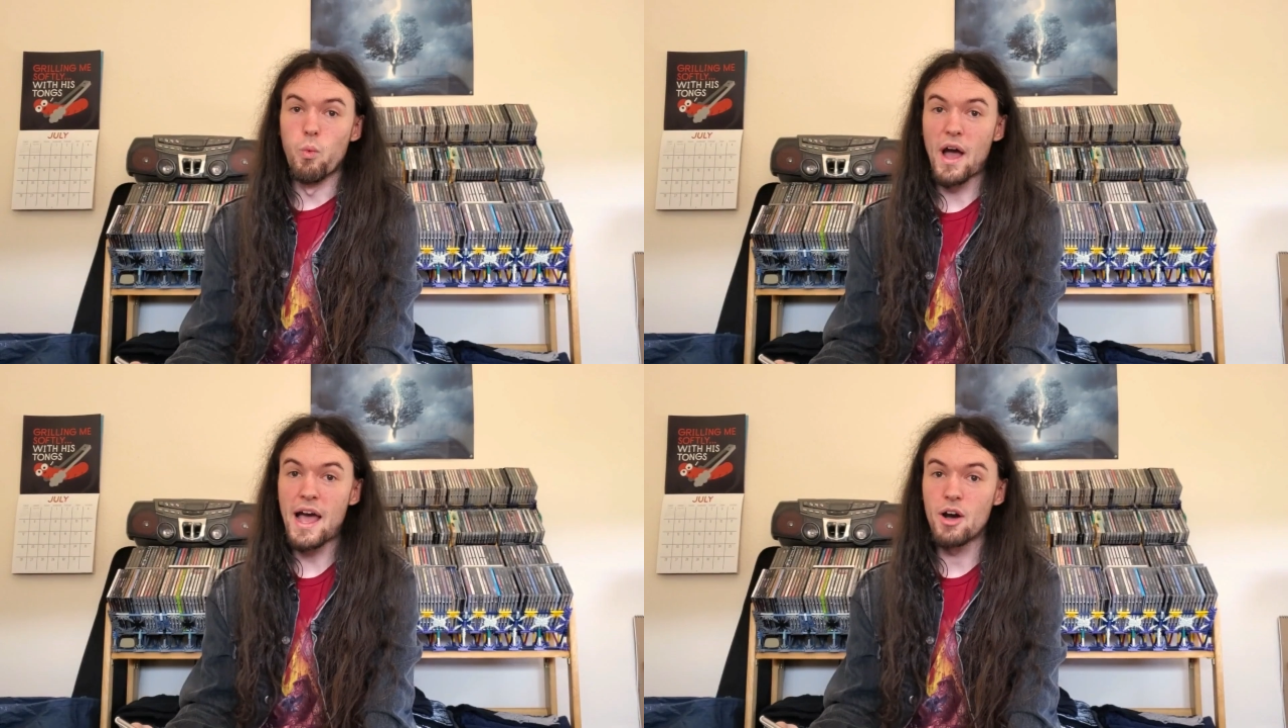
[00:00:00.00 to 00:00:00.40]

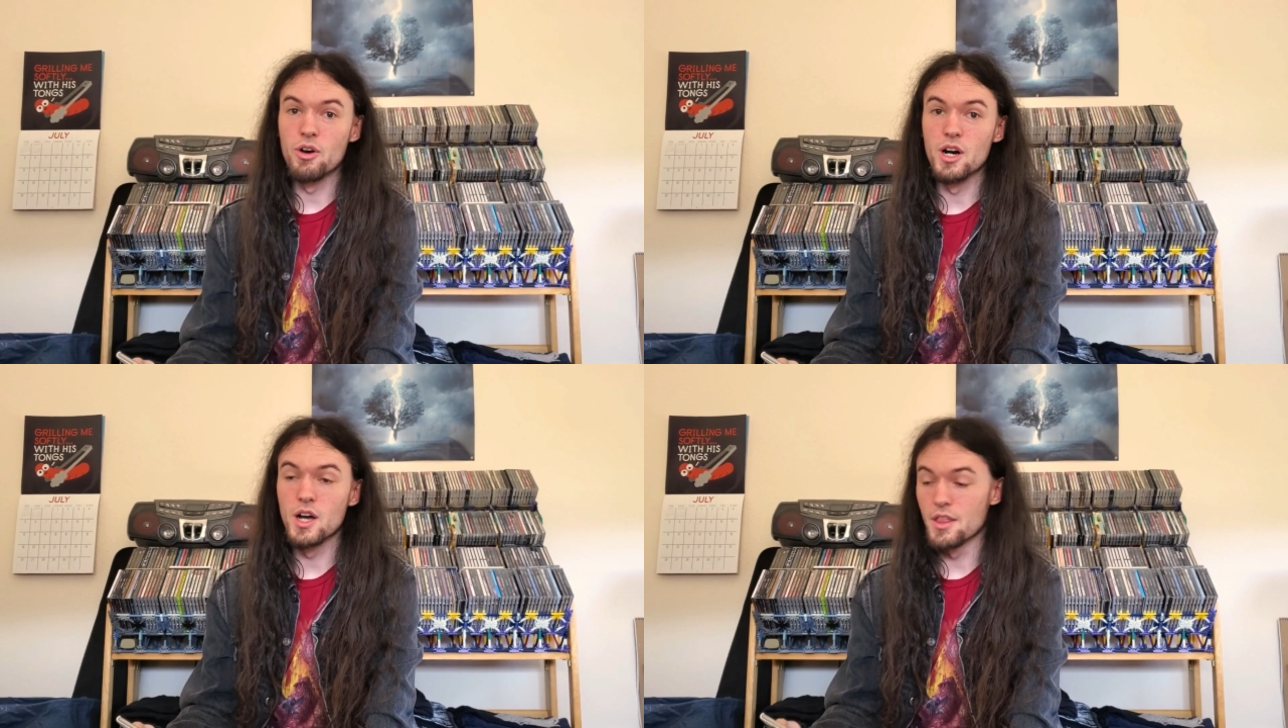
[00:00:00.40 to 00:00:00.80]

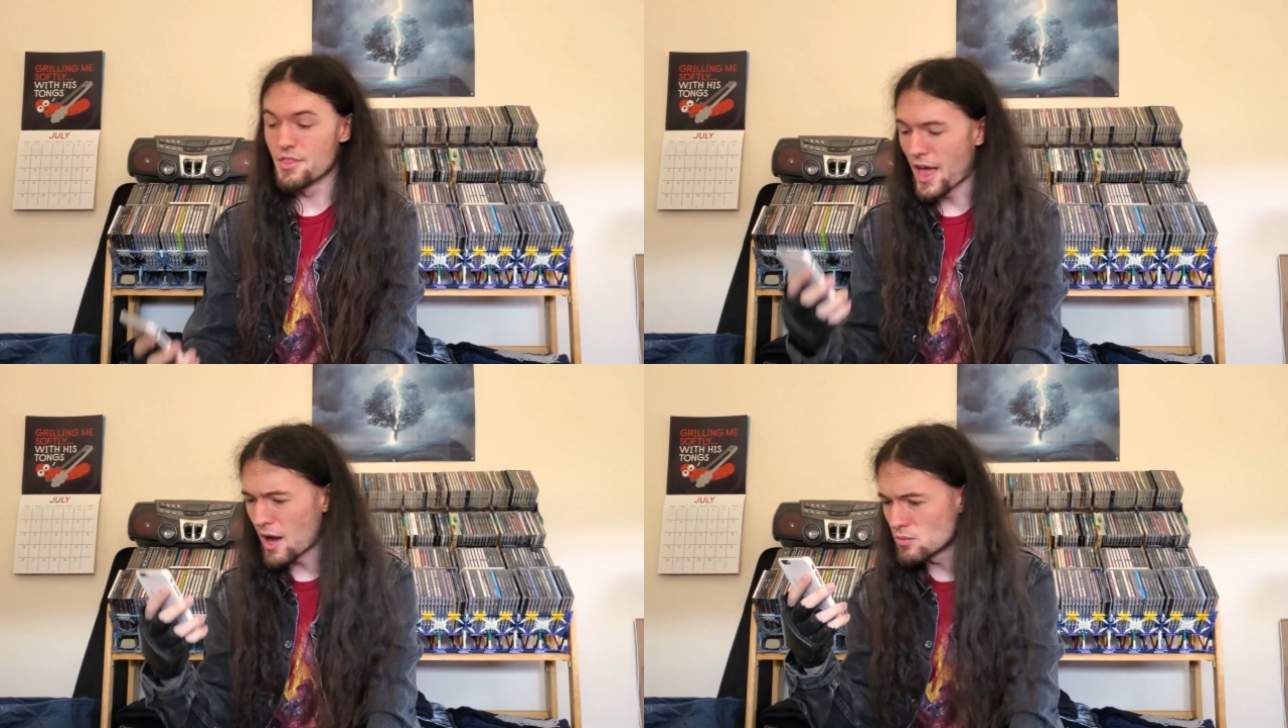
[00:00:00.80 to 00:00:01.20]
Wow, uh,
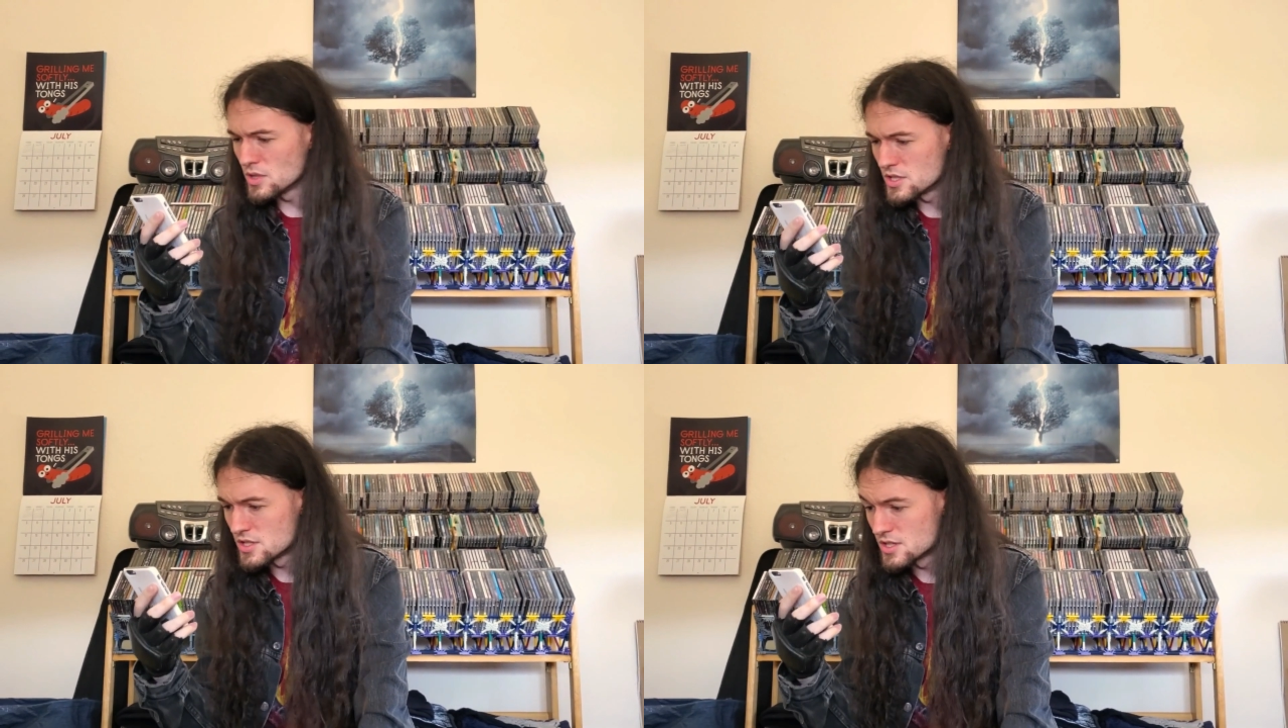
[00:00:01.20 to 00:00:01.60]
that
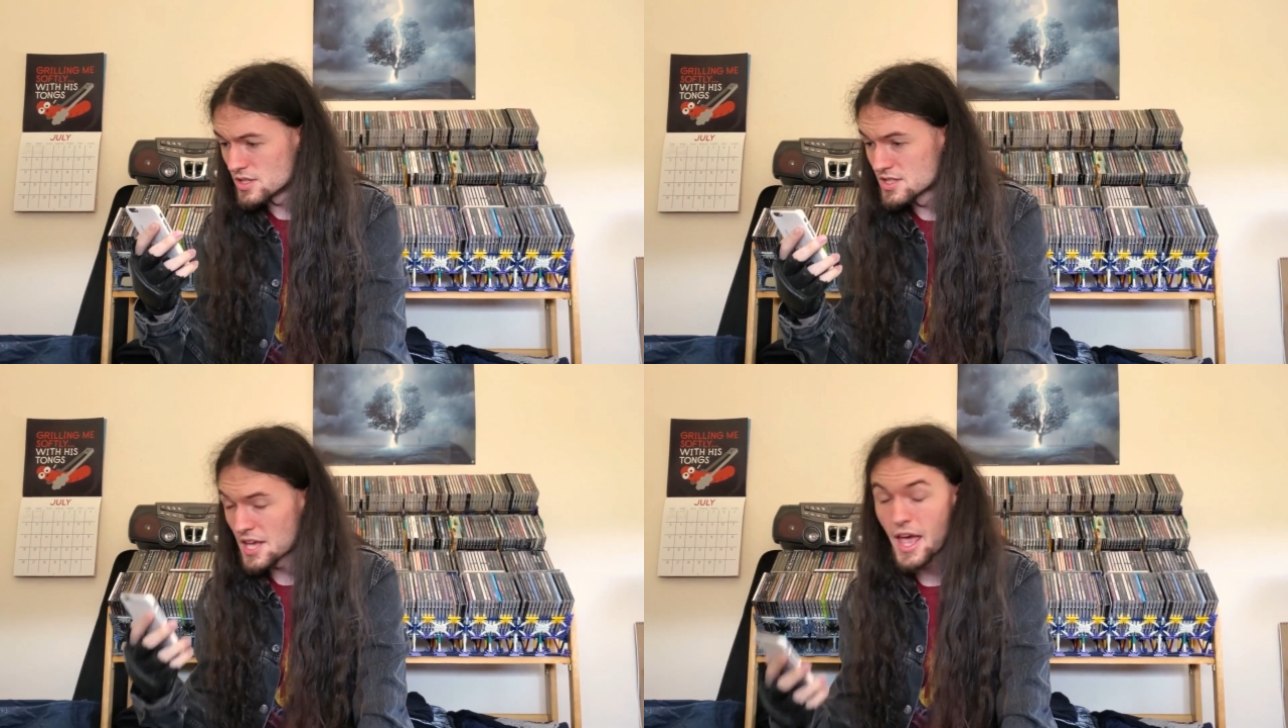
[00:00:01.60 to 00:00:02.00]
was
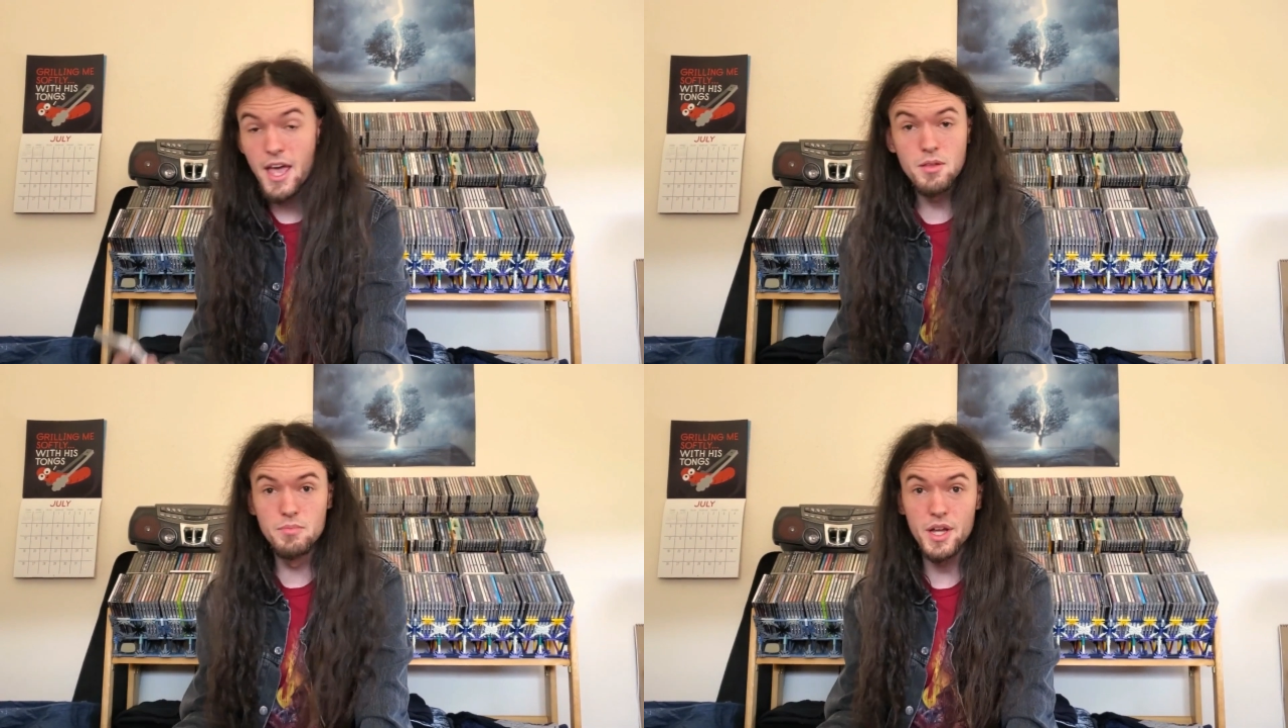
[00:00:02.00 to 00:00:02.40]

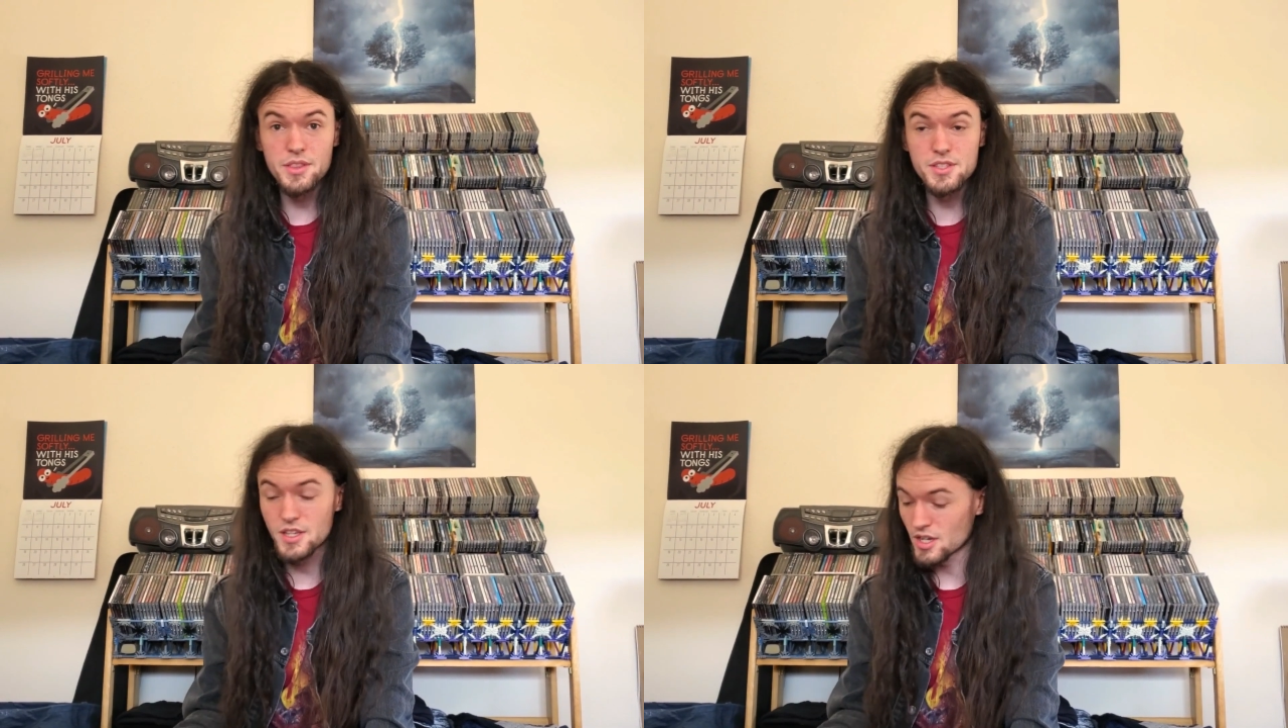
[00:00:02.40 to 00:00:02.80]
10
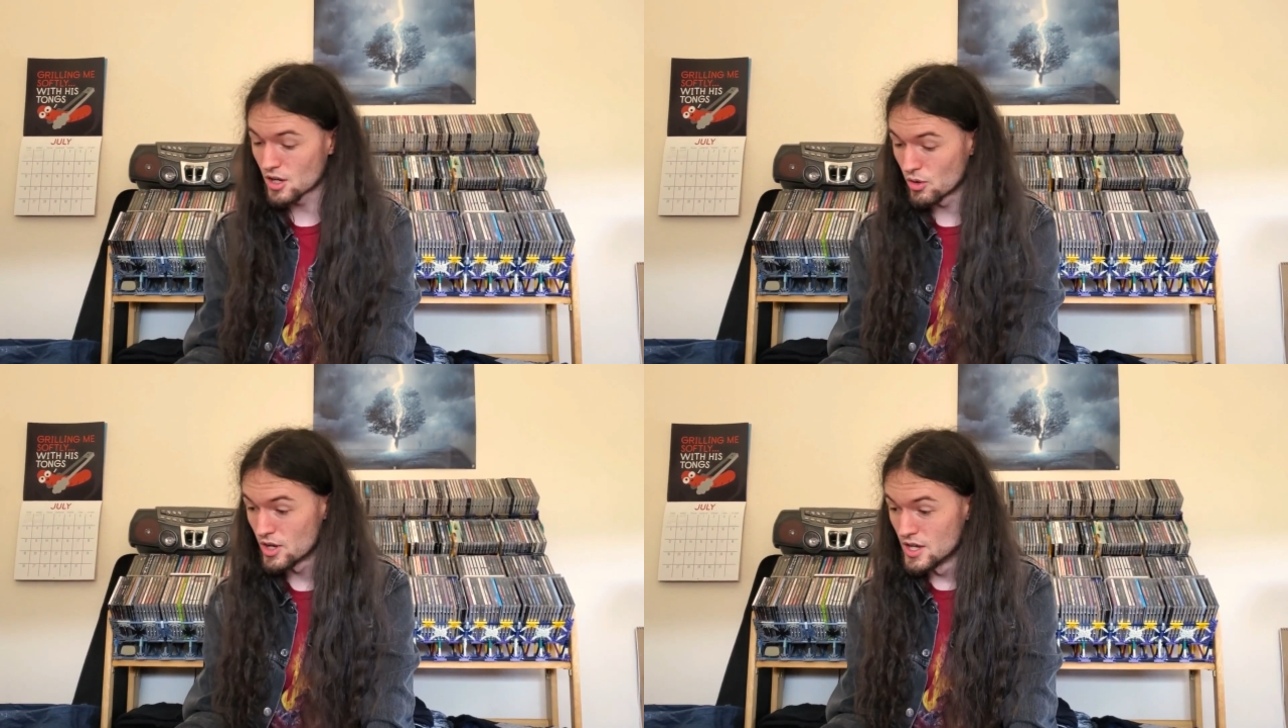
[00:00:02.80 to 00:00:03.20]
months
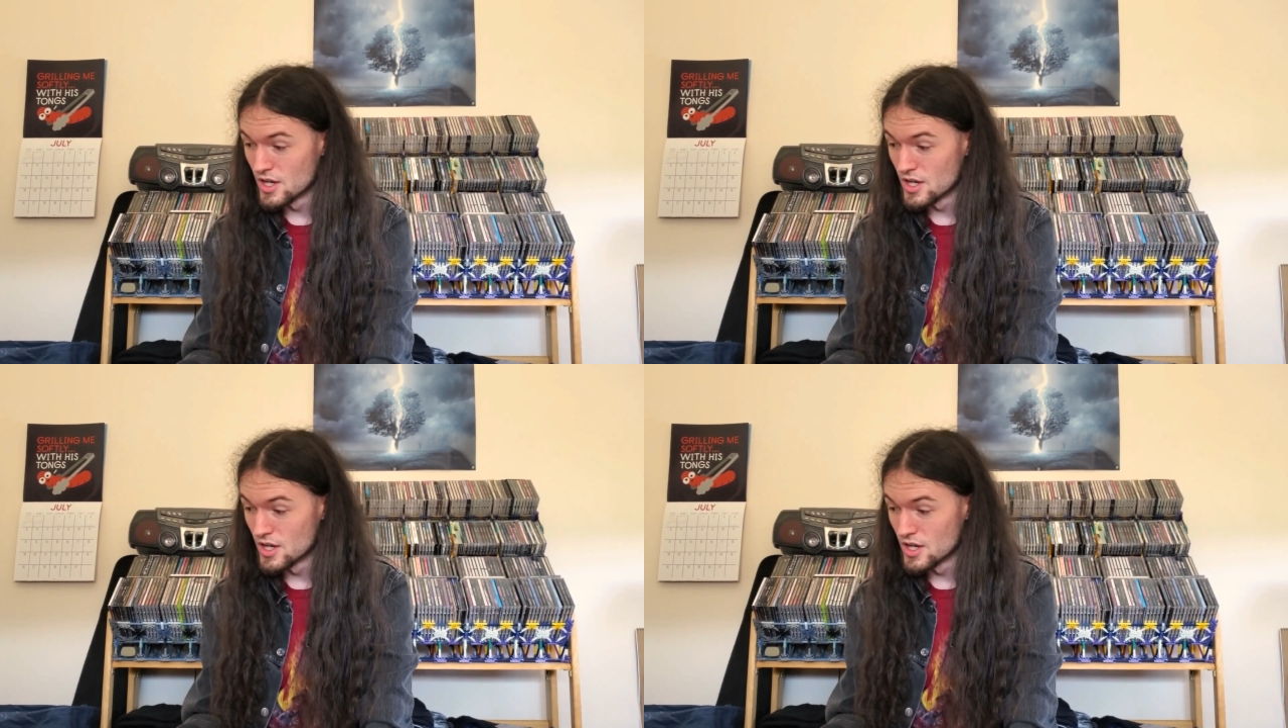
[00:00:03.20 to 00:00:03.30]
ago.